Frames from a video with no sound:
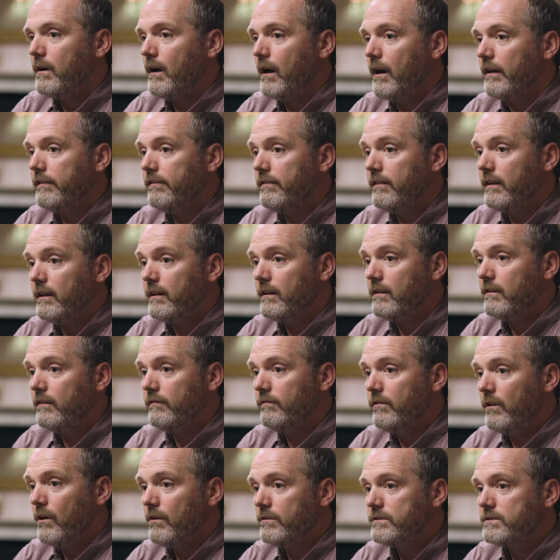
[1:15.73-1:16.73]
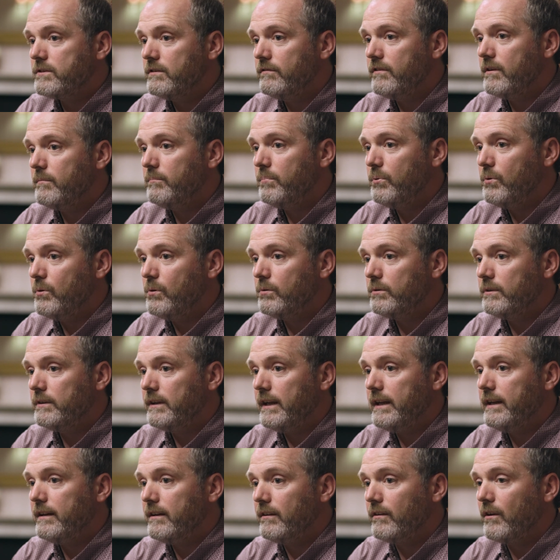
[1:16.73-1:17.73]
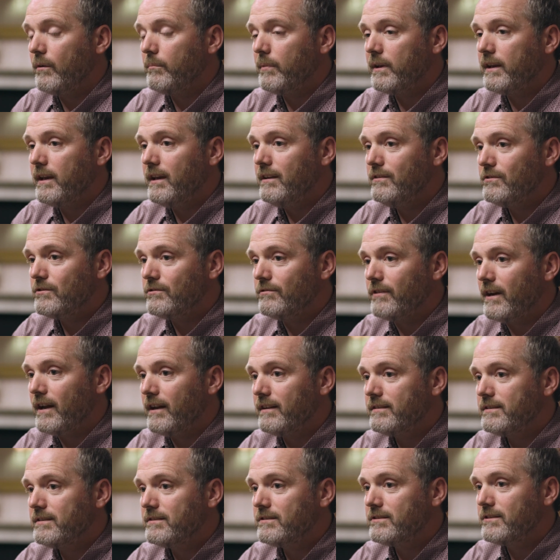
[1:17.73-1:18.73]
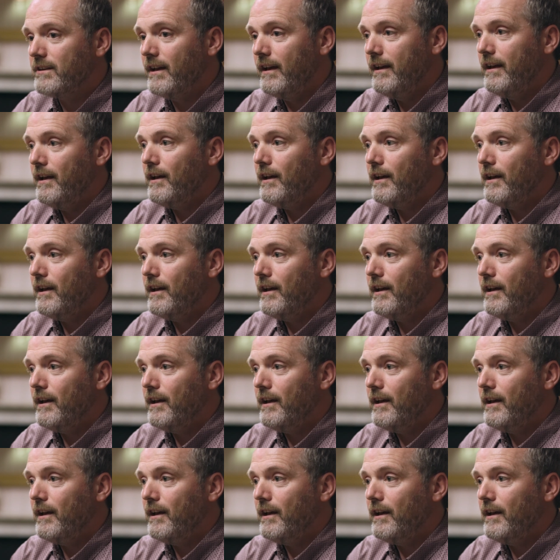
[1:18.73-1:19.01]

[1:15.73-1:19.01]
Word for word: I think, of lots of important economic interests